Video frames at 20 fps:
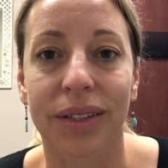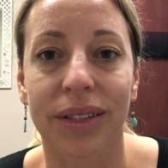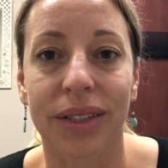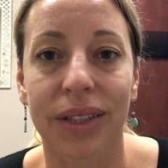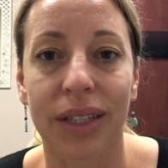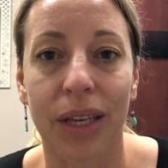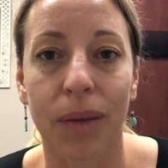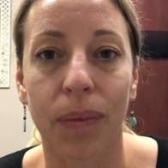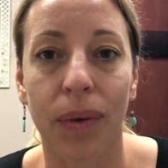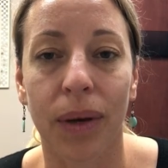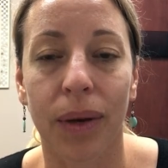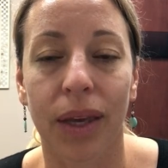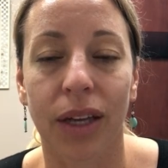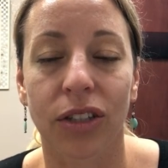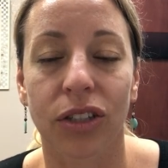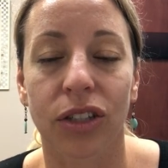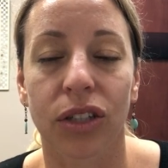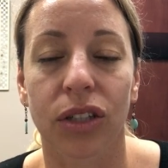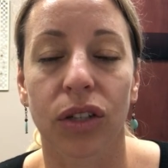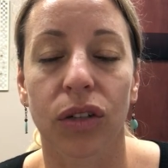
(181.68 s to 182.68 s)
the sleeping
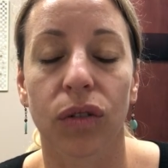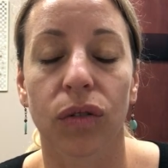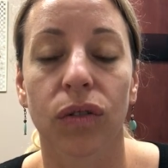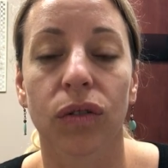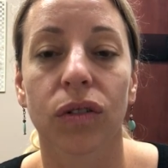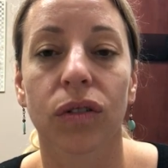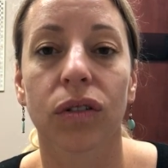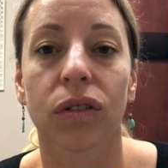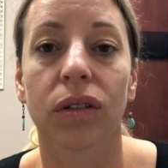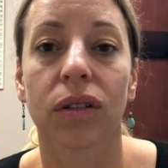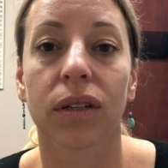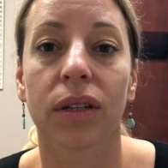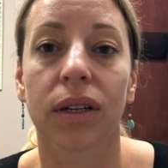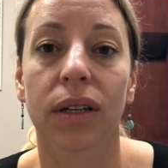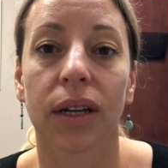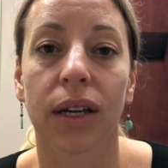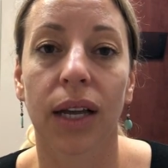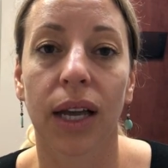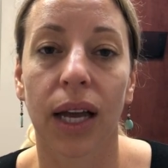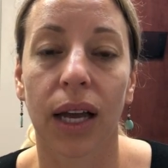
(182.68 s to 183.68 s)
issues
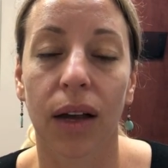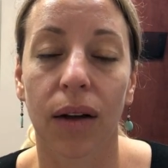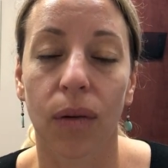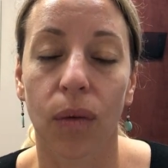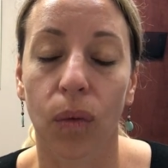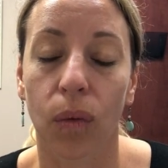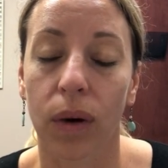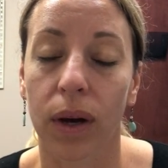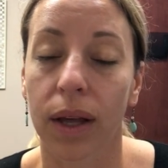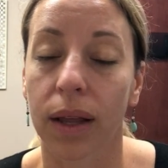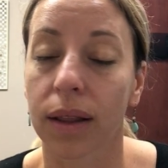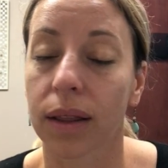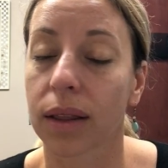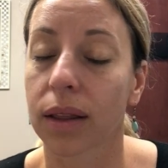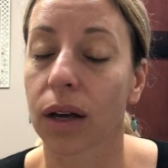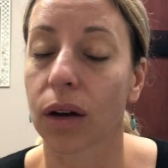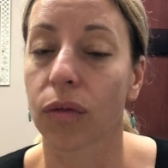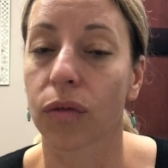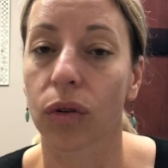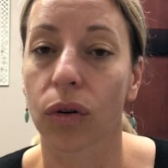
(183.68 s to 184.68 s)
with
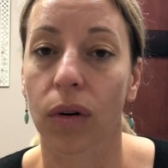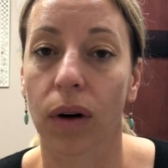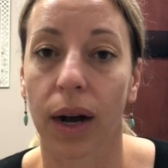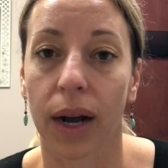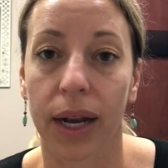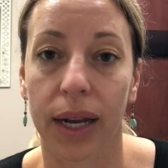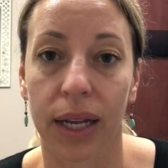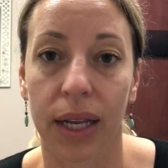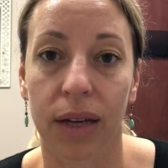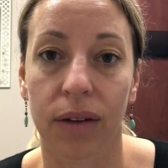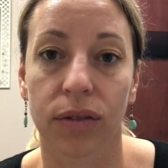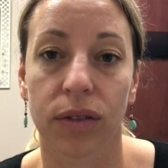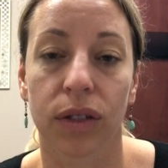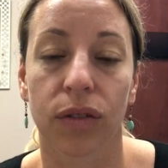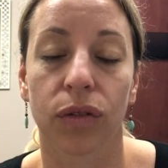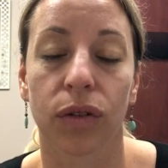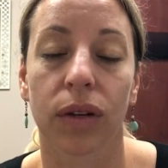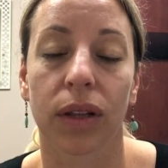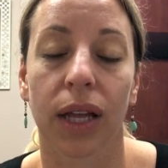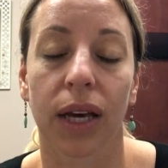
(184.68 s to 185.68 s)
a variety of
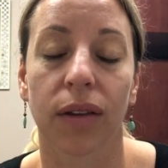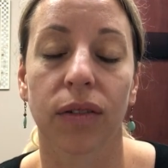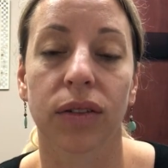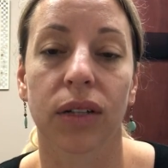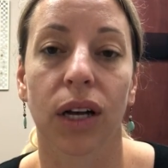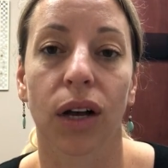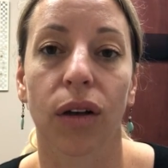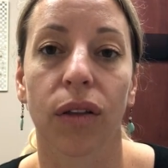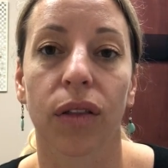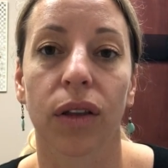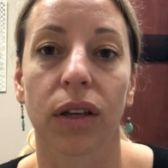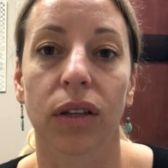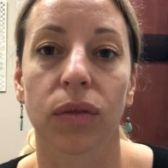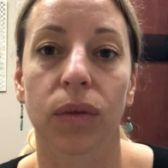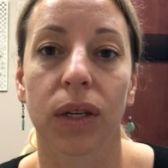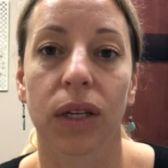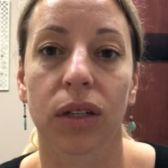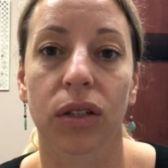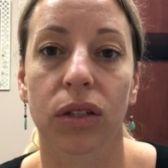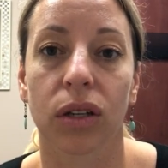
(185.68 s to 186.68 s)
different lifestyle things
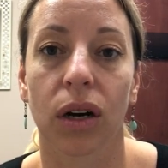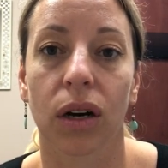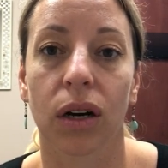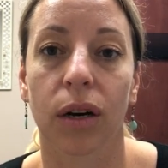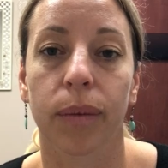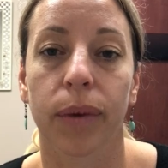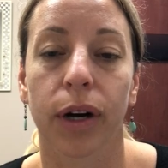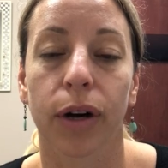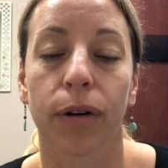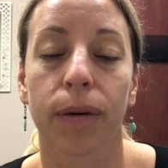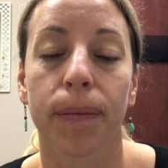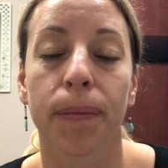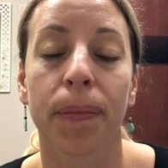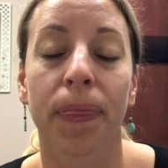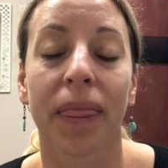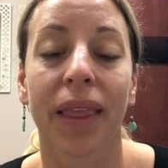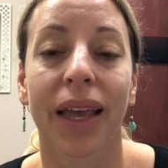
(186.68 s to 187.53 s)
we can talk about,